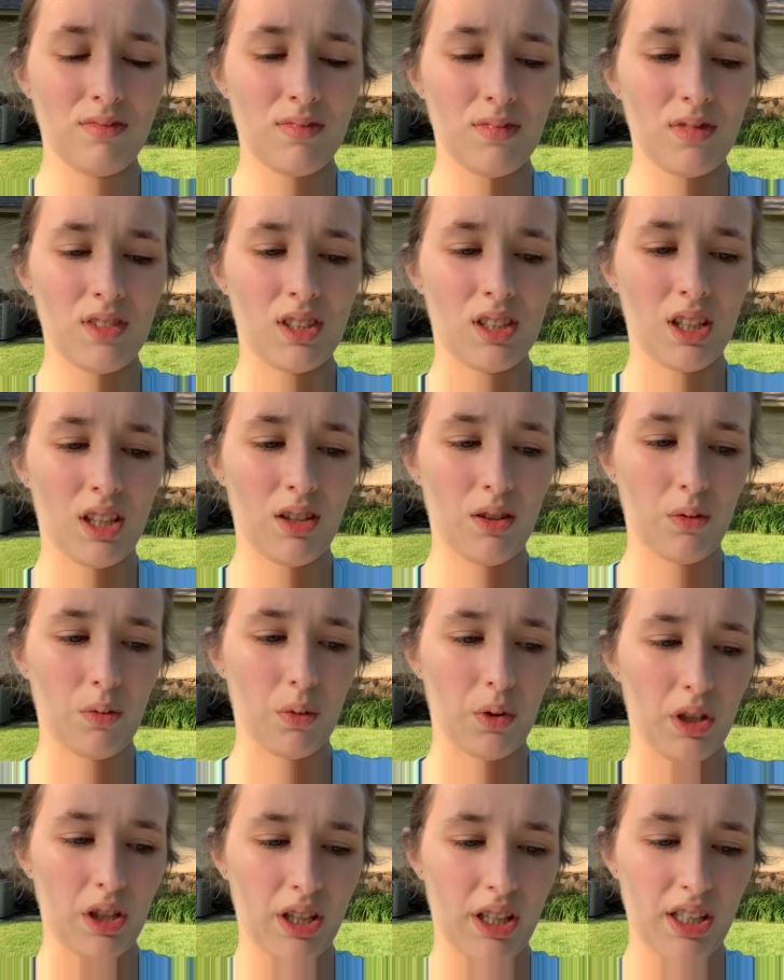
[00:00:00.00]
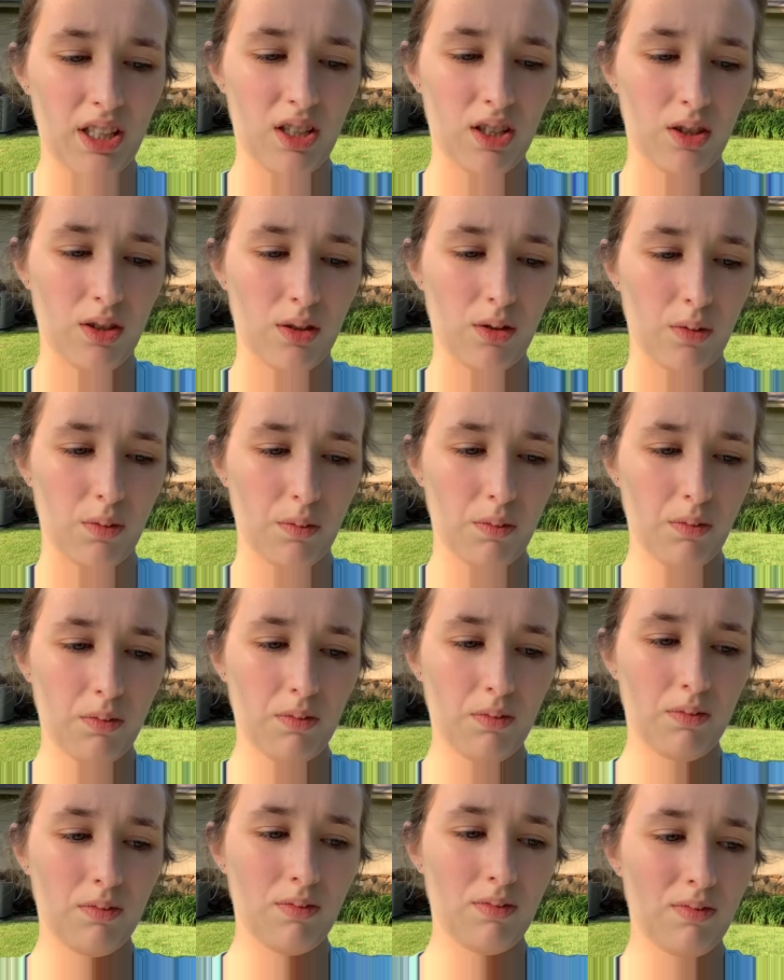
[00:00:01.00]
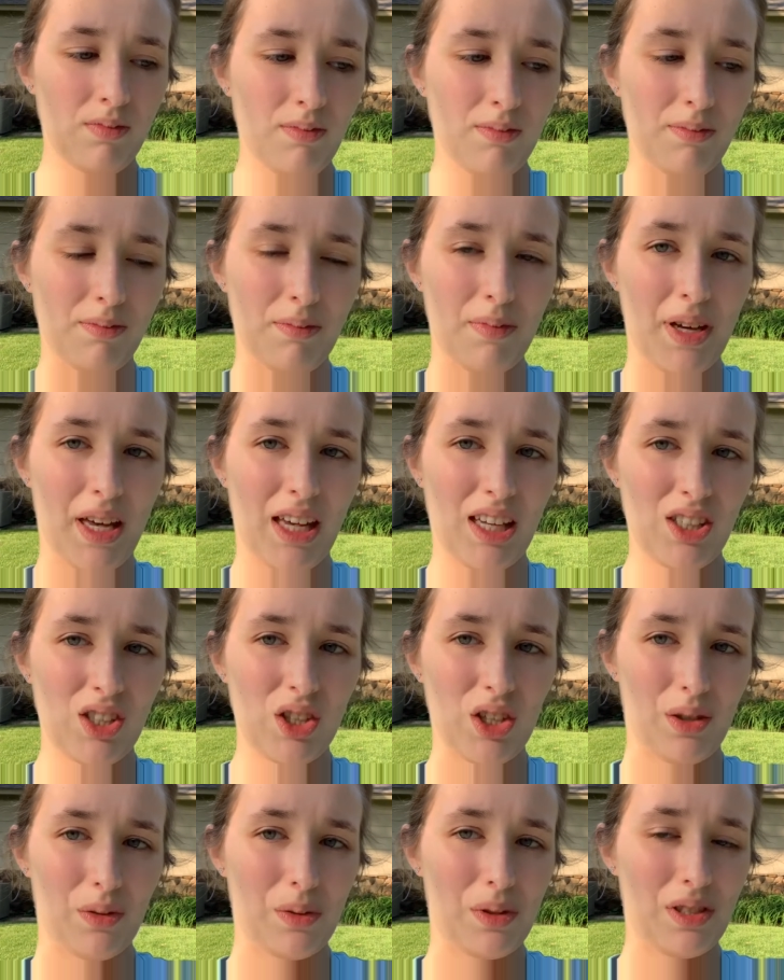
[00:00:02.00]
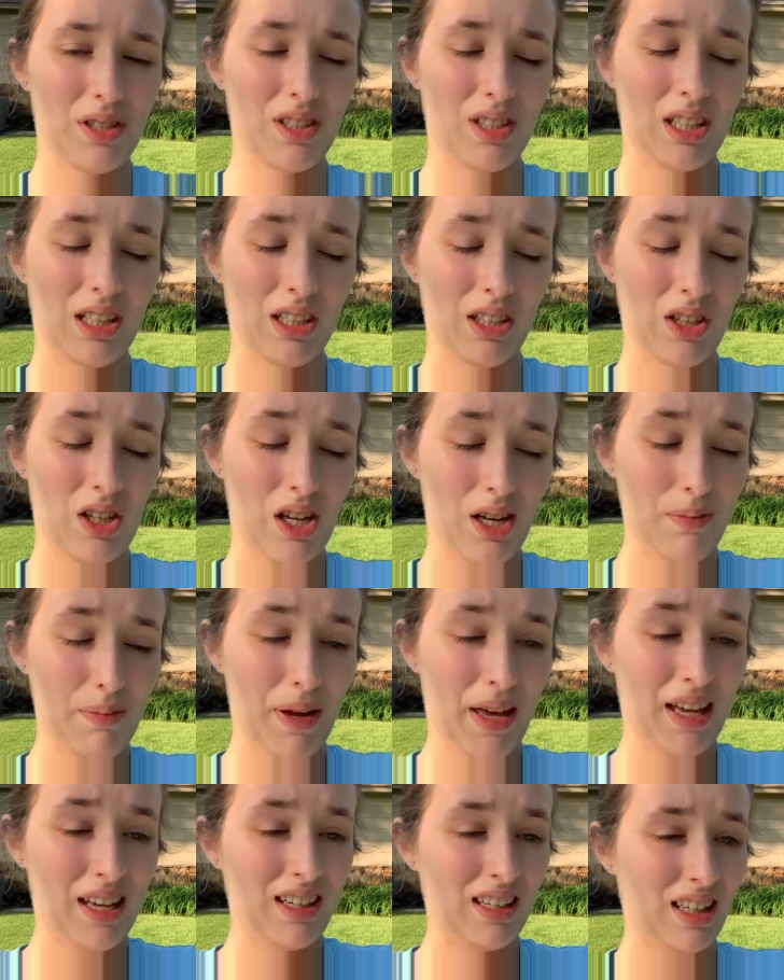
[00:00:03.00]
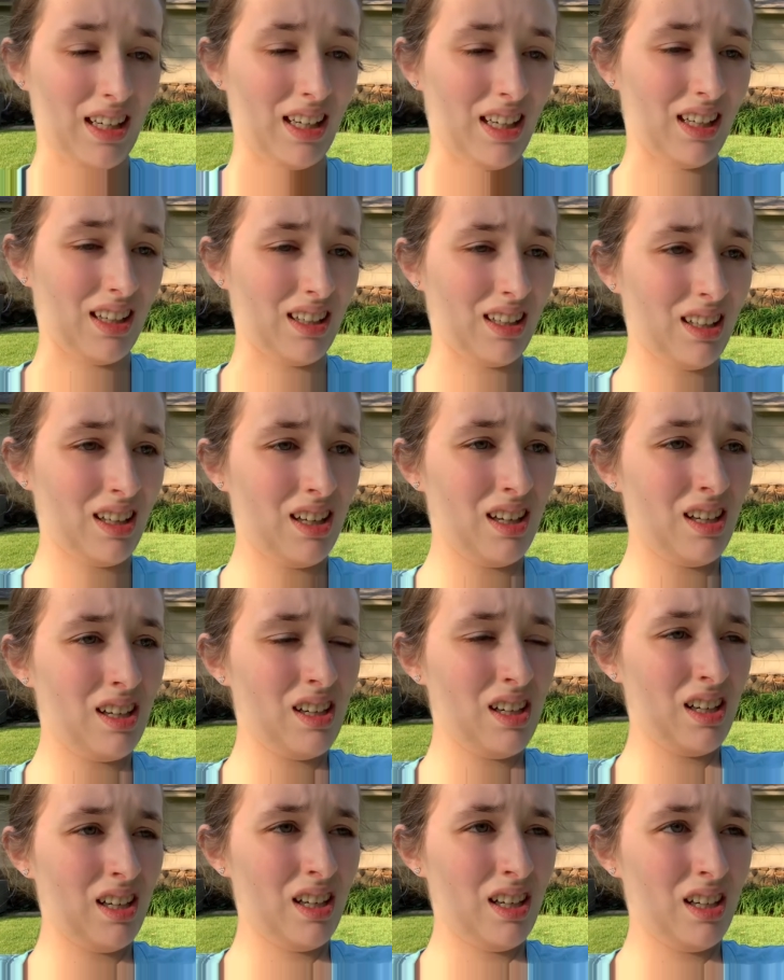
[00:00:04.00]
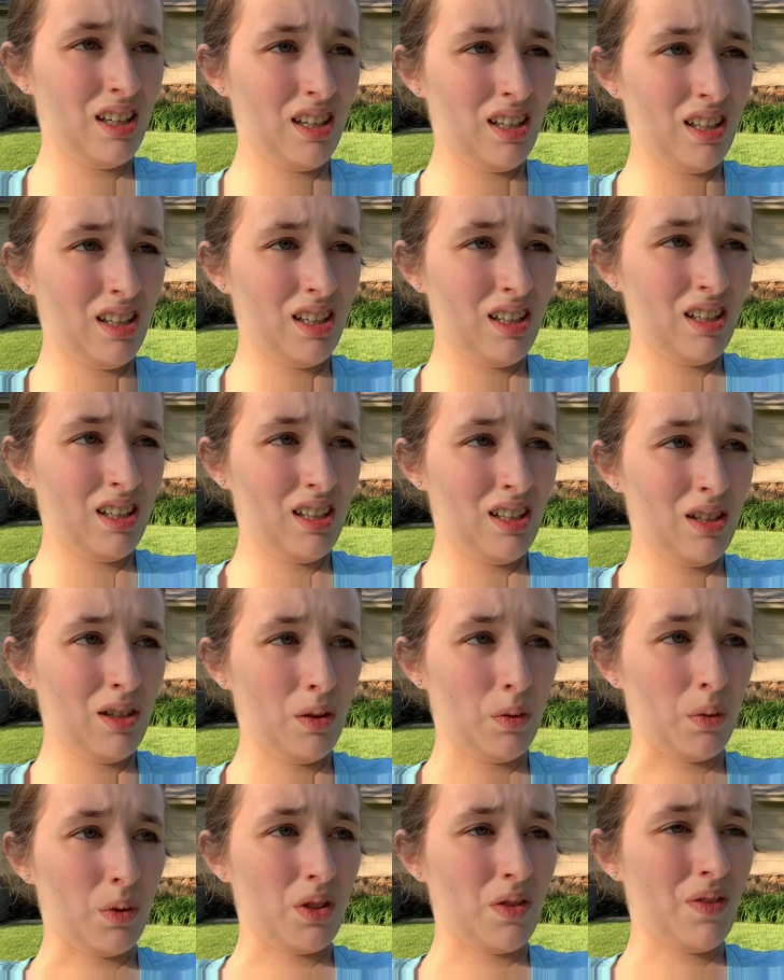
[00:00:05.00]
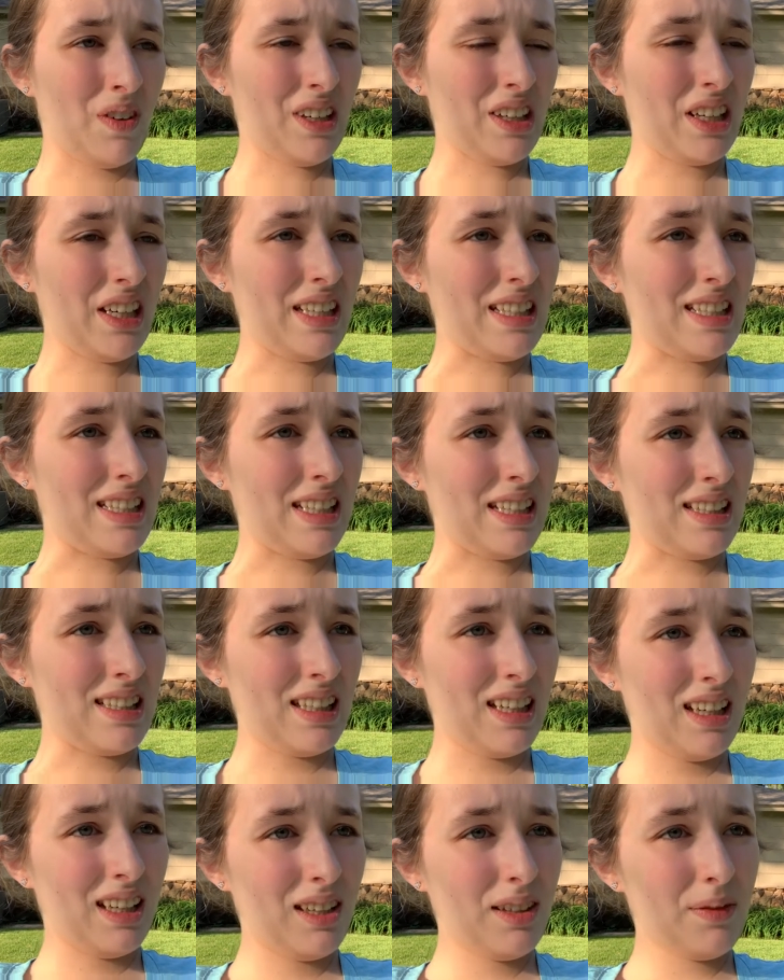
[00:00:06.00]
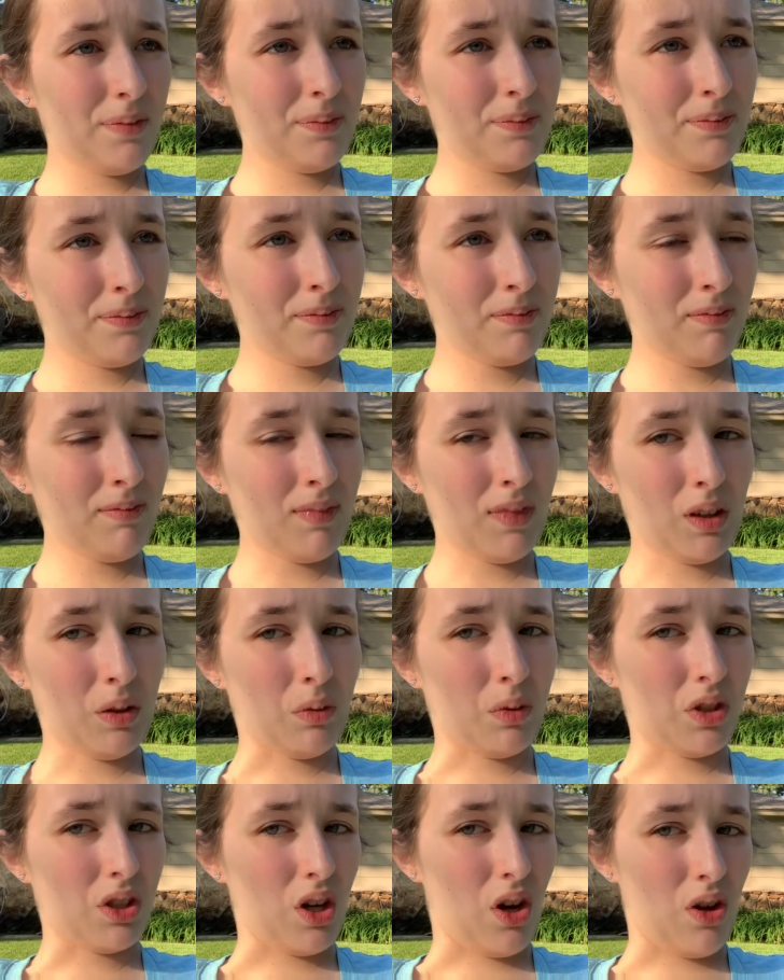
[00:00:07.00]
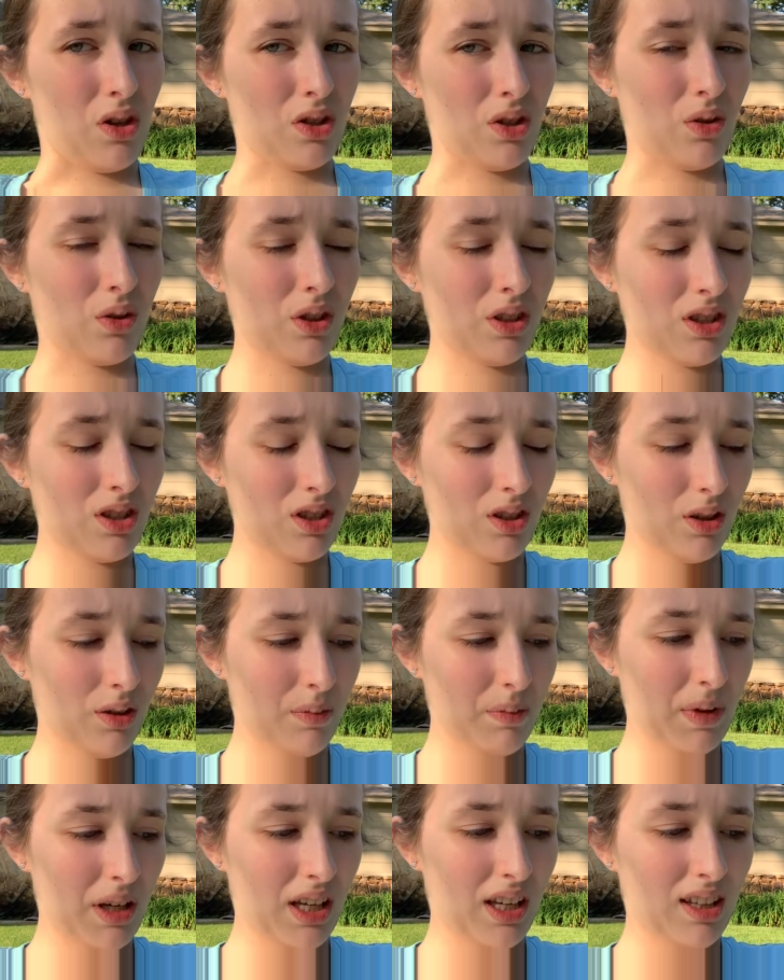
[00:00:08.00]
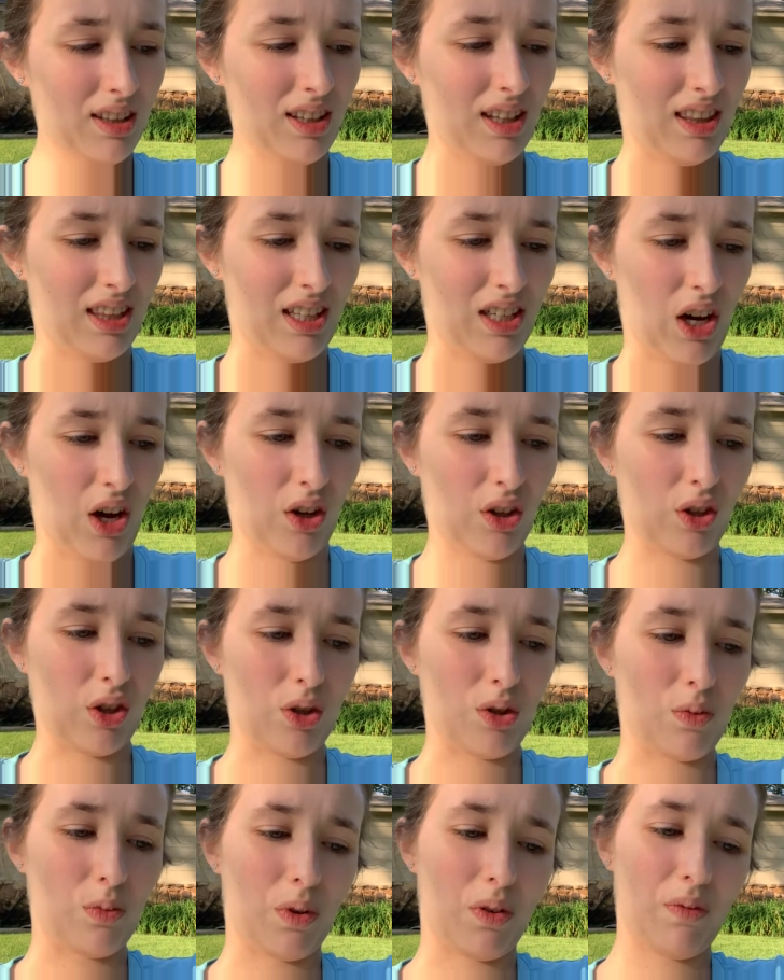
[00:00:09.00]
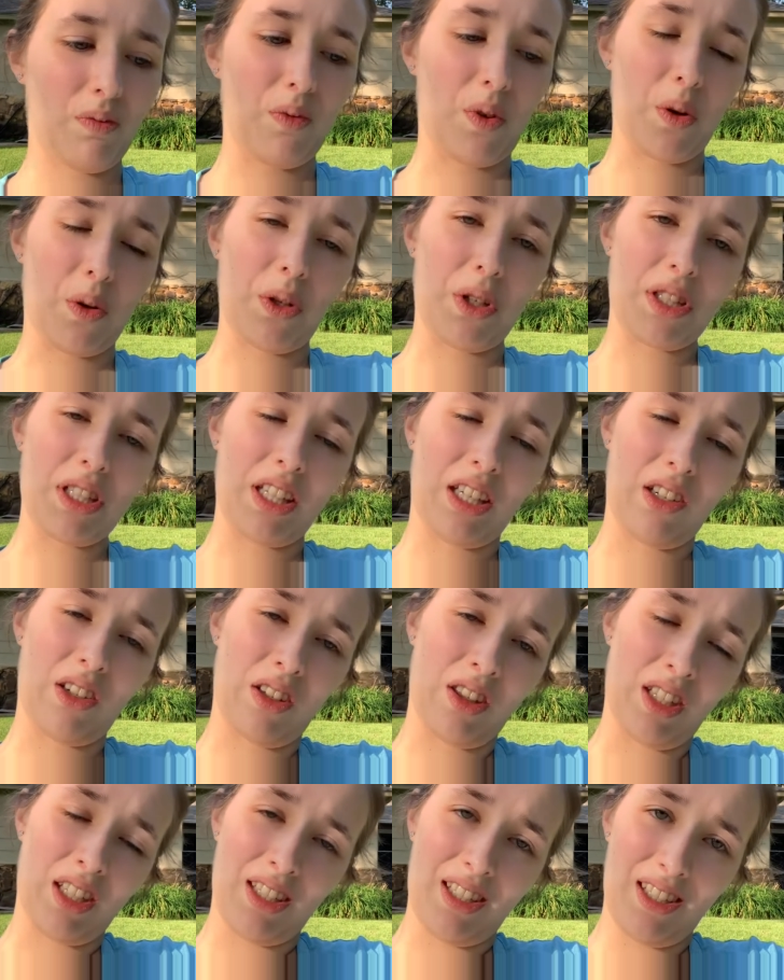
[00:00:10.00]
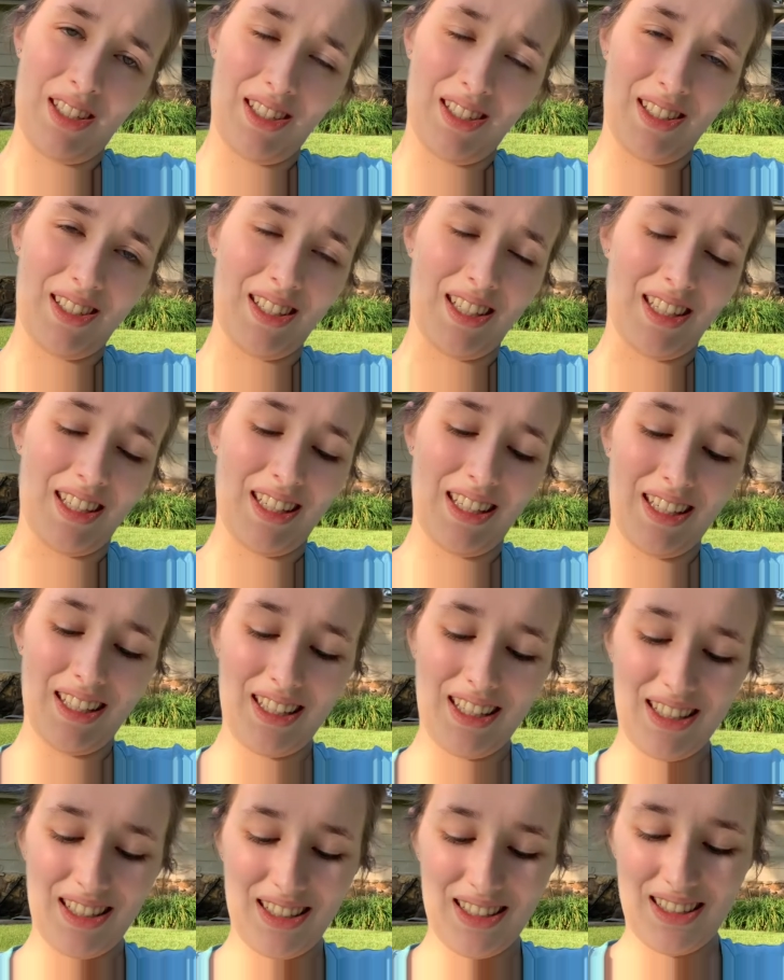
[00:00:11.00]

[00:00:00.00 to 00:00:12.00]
Didn't really do much. I was in a lot of pain. I was very dizzy, which also concerned me that the doctors weren't focusing on the dizziness.